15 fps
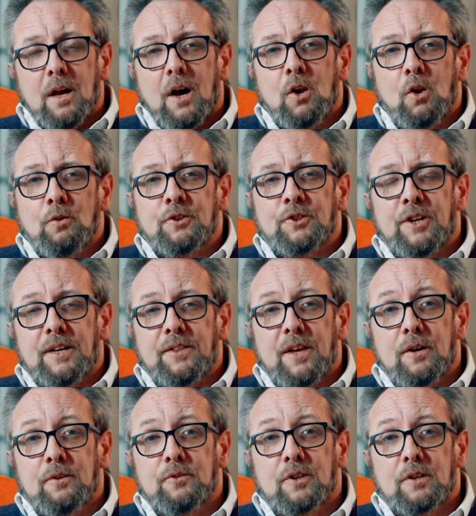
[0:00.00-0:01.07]
Alongside
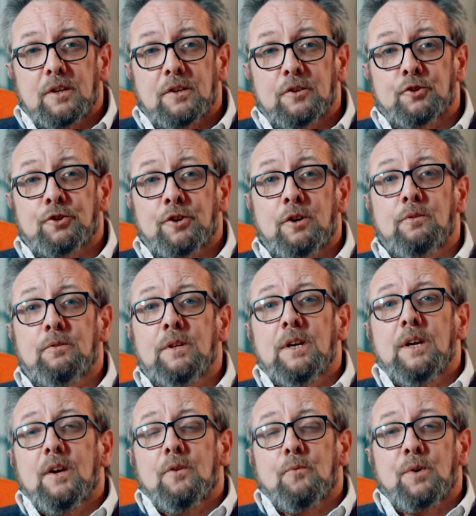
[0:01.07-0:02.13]
those control,
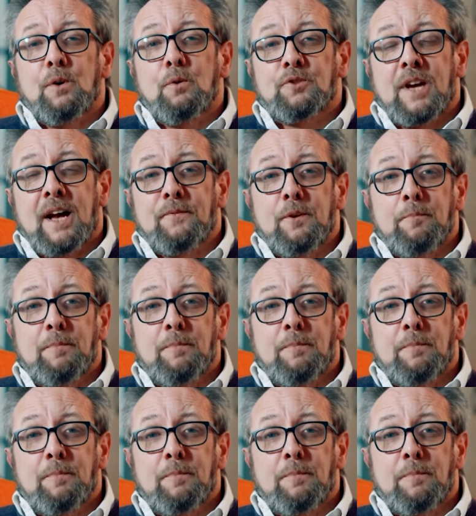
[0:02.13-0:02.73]
we also have the